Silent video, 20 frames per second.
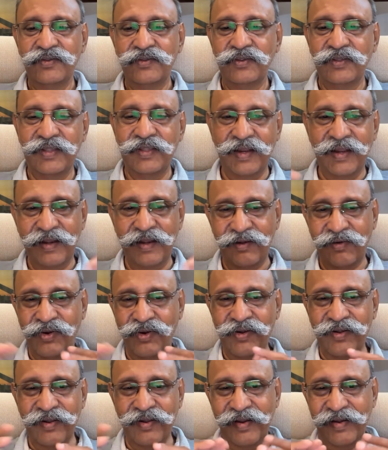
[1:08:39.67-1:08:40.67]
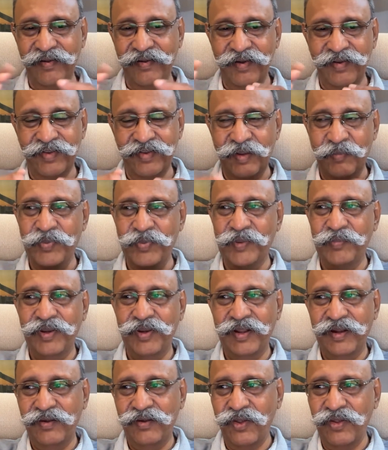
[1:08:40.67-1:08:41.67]
So there are contradictory. Some
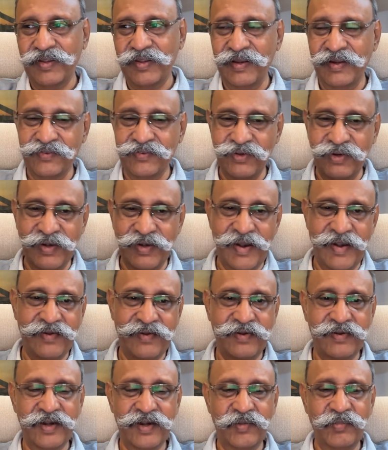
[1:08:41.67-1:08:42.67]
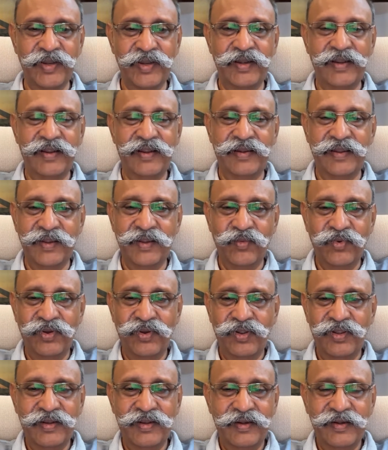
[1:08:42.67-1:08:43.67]
people are talking it's only 800 million,
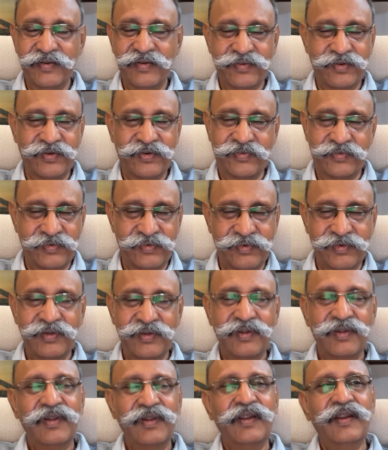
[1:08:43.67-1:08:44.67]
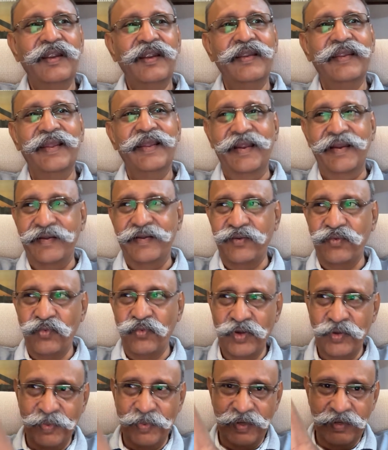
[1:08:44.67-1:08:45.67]
all that. It's not so. Yeah, it
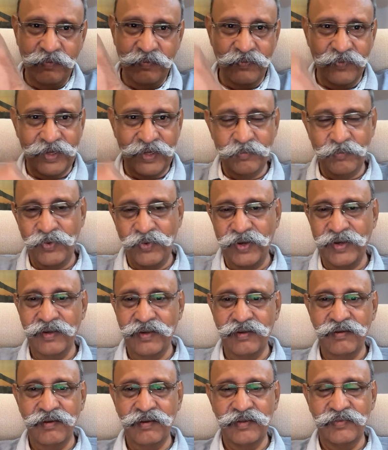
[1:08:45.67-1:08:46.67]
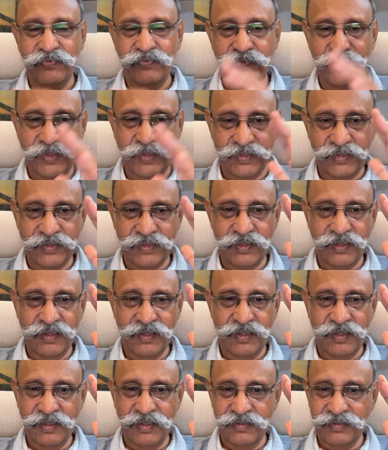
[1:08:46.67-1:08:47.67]
wouldn't be
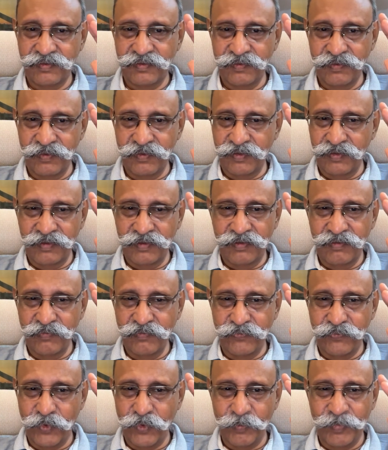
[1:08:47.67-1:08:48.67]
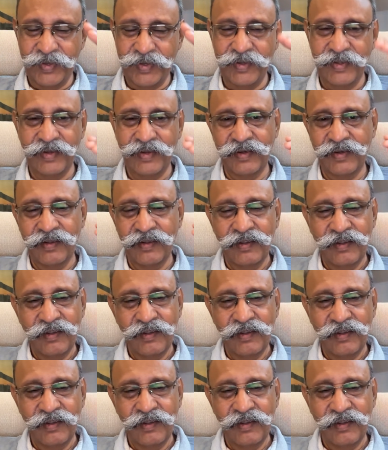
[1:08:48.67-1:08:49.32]
1.4 million,